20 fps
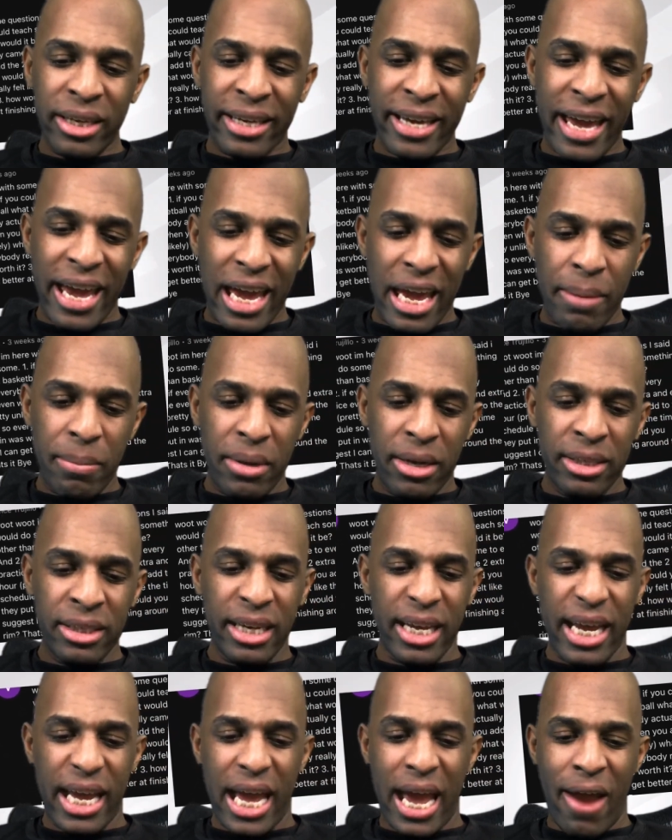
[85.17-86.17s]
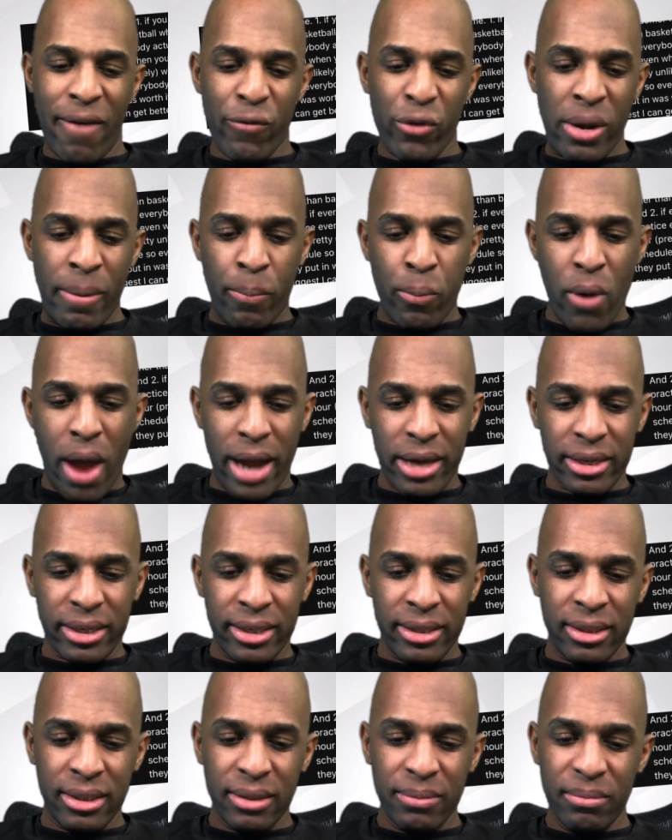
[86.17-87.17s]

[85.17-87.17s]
came to every practice